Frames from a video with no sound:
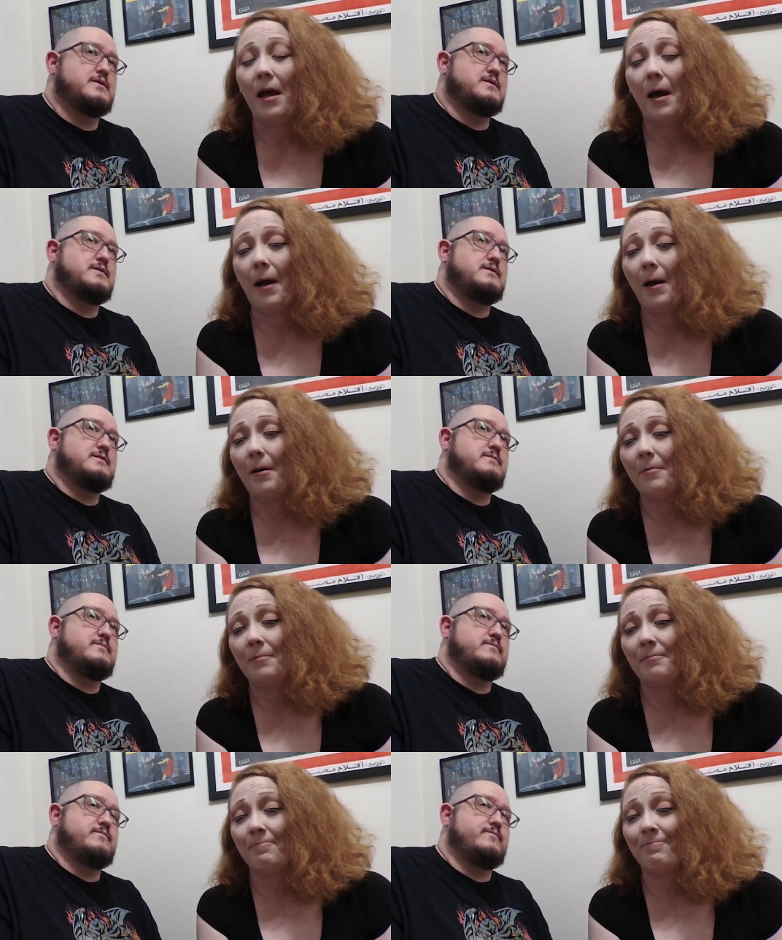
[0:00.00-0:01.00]

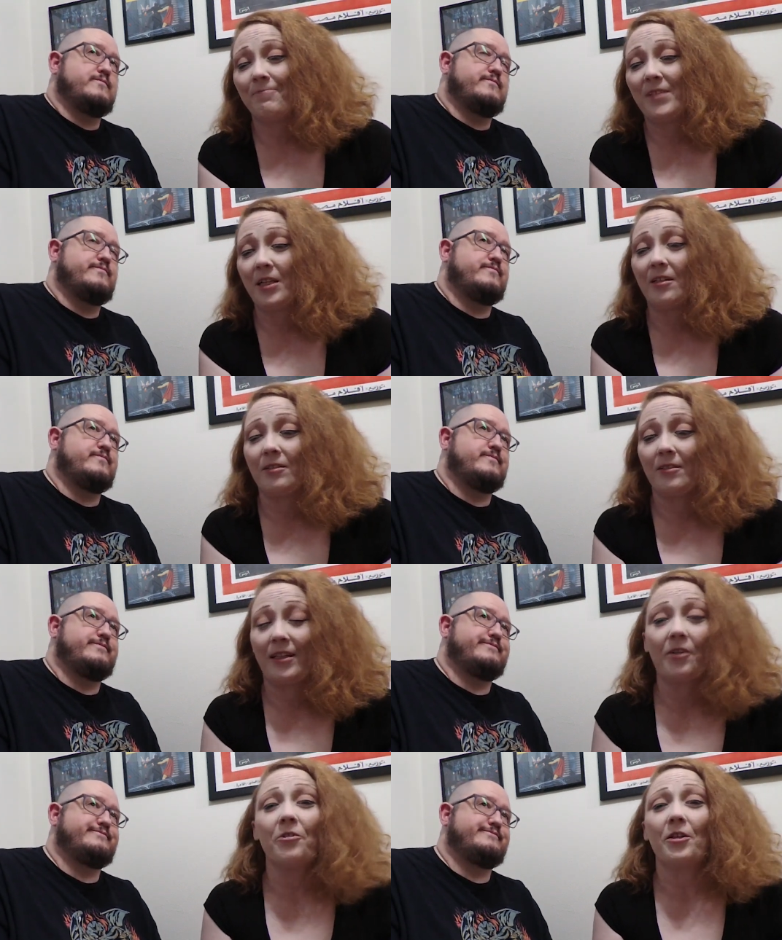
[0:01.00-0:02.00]
Speaker 1: Um, their
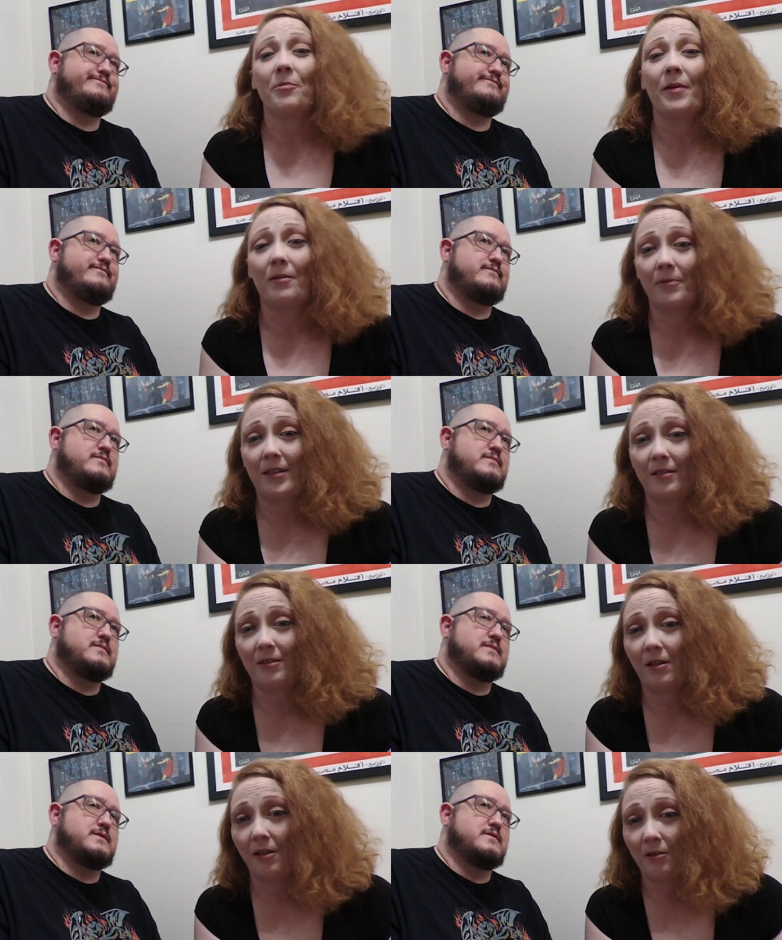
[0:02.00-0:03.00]
their nearby
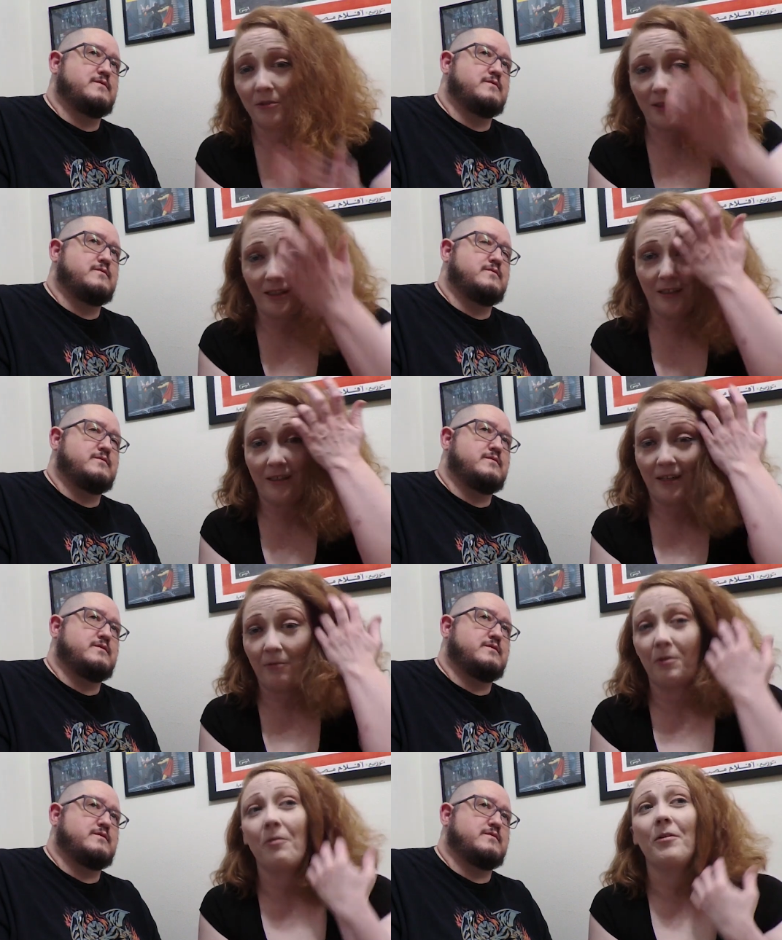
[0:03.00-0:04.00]
Regal closed, and,
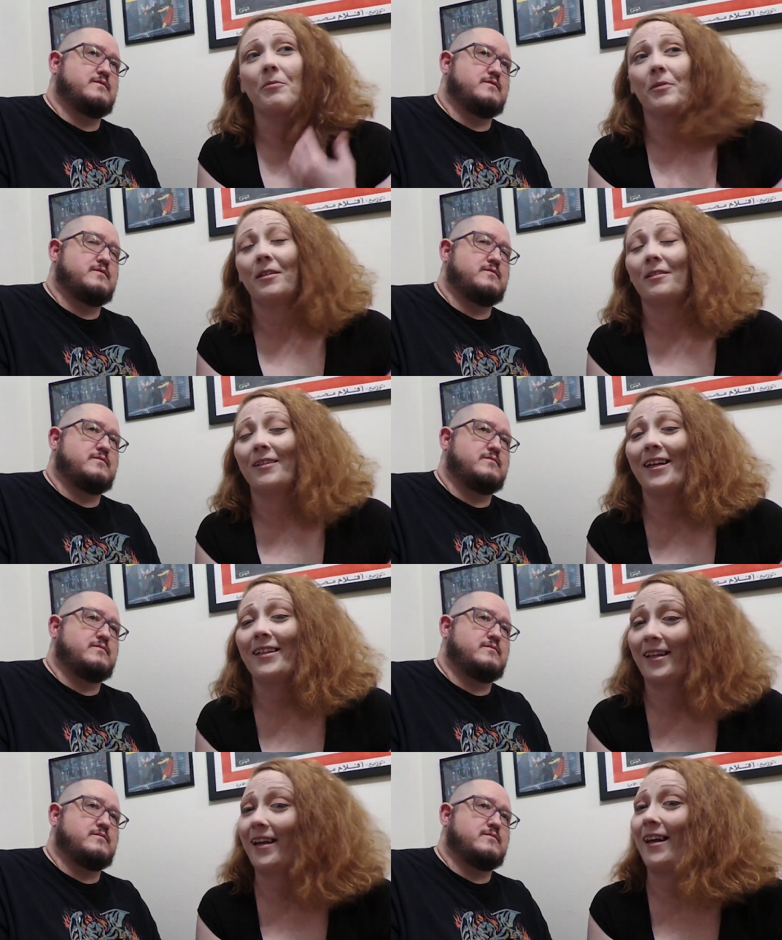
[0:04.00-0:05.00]
and we were at a Regal tonight,
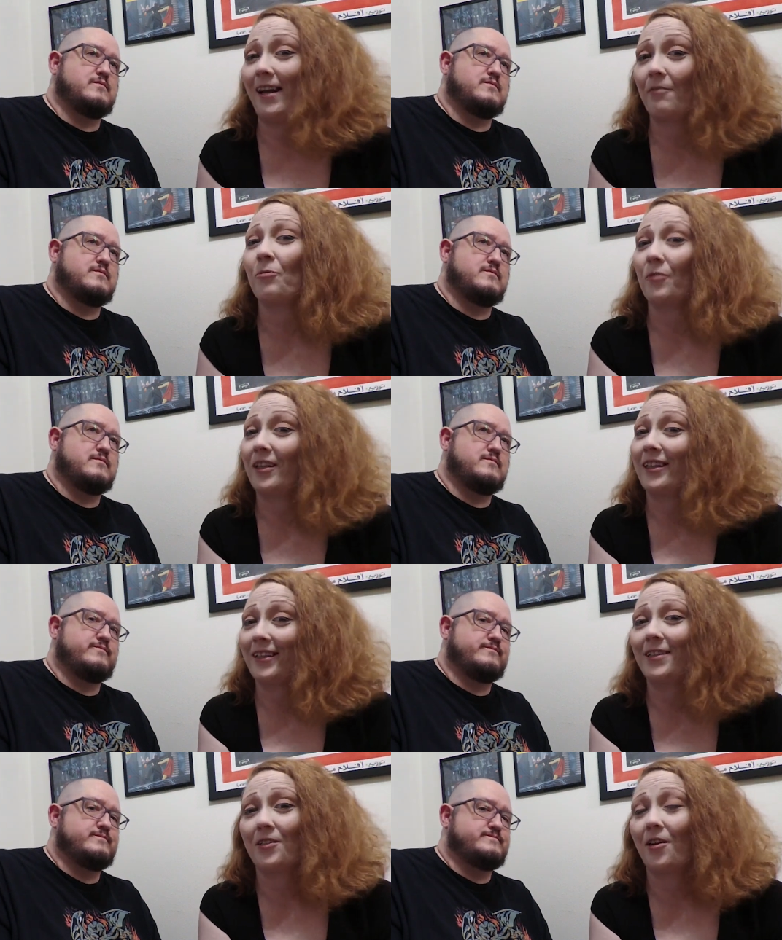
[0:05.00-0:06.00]
and I have a
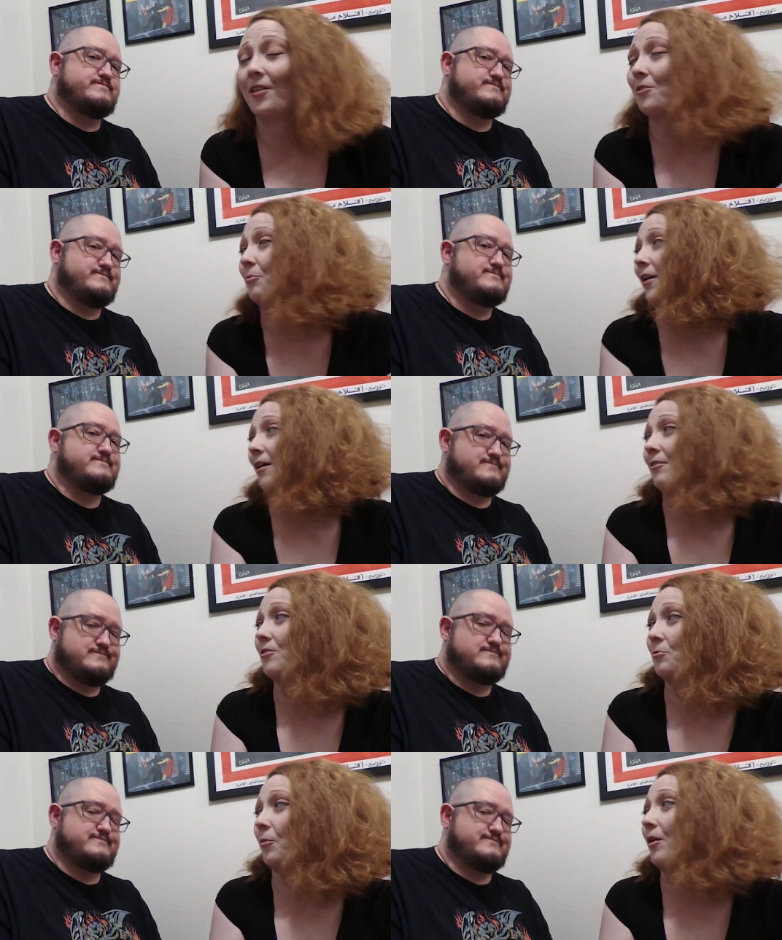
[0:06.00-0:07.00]
feeling it's on its way out
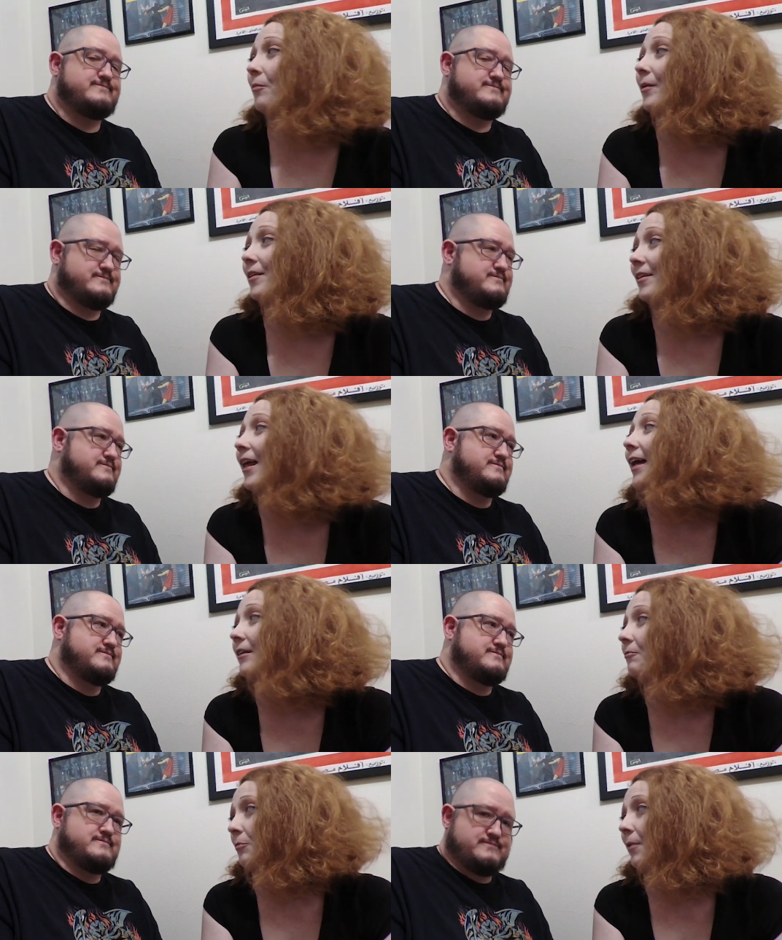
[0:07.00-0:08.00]
as well by the
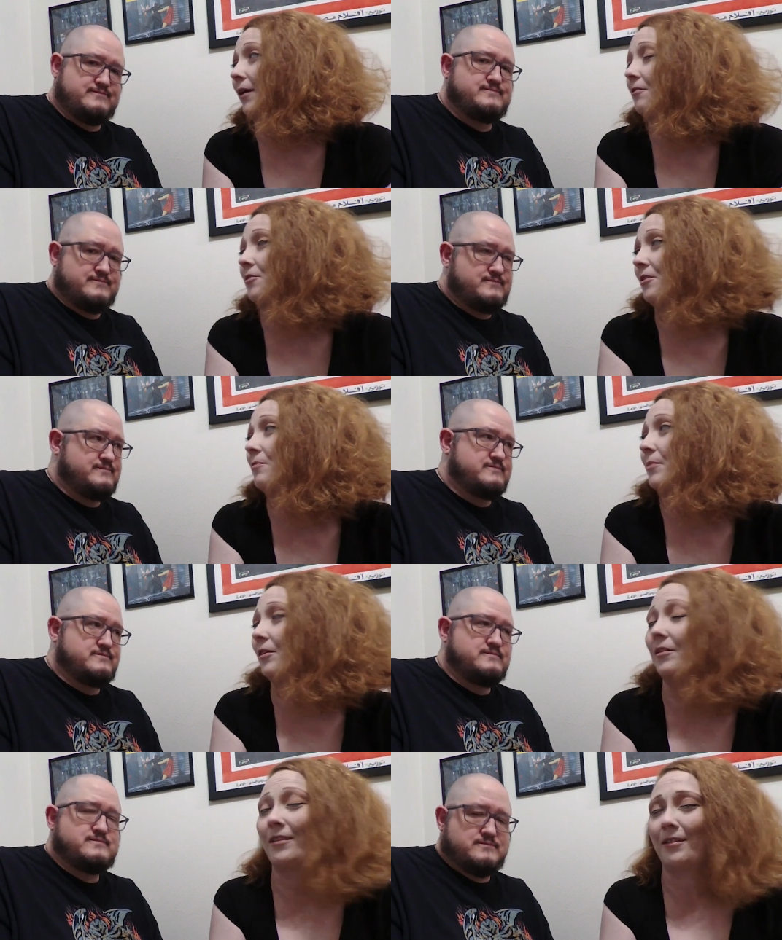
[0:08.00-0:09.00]
lack of repairs in the building